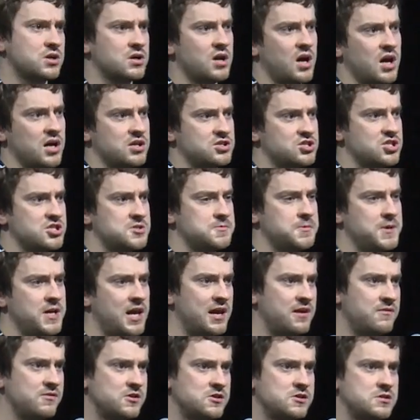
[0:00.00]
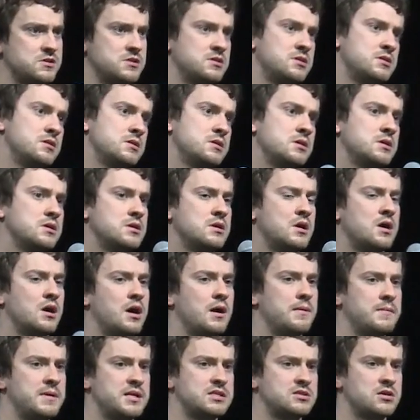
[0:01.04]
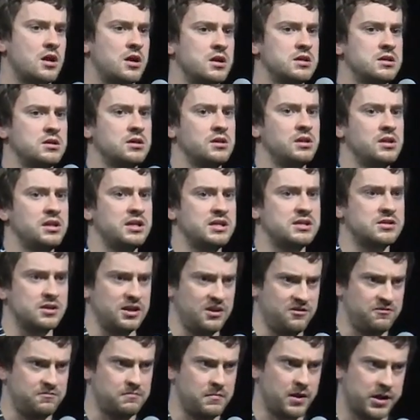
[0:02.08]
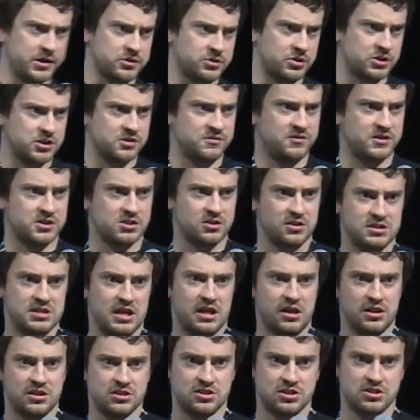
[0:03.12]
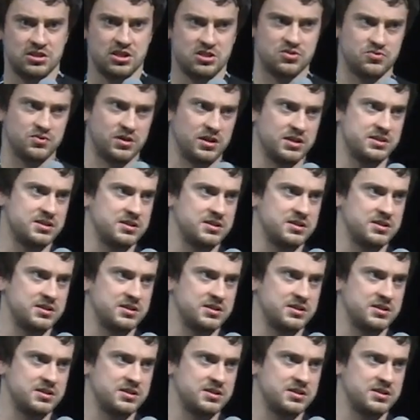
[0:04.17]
conscious behaviors, um, it's unclear if modern artificial intelligence has really